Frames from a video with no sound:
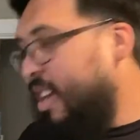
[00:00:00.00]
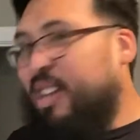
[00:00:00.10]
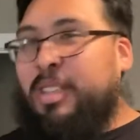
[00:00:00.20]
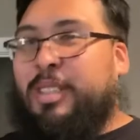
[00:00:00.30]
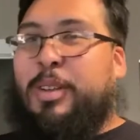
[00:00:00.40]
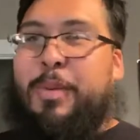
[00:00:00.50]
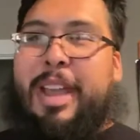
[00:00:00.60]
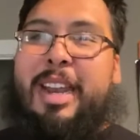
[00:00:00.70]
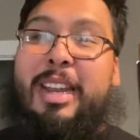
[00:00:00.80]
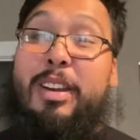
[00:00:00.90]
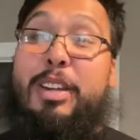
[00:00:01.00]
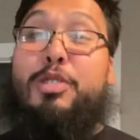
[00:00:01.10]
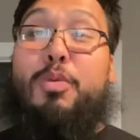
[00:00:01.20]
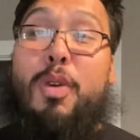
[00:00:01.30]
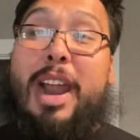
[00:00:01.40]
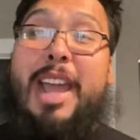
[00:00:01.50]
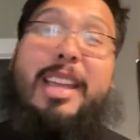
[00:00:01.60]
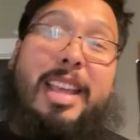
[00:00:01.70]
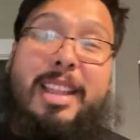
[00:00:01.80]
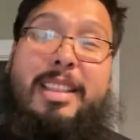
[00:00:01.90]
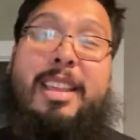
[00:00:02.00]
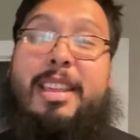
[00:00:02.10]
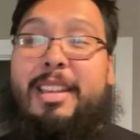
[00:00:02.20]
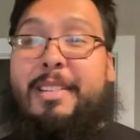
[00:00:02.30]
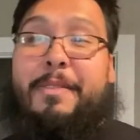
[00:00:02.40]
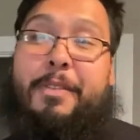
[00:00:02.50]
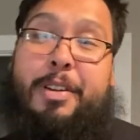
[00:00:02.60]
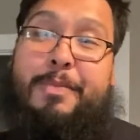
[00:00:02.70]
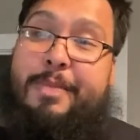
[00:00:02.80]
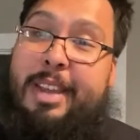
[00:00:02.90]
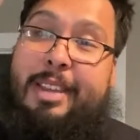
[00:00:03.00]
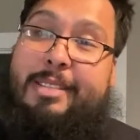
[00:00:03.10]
So we had to literally drag that thing from, like,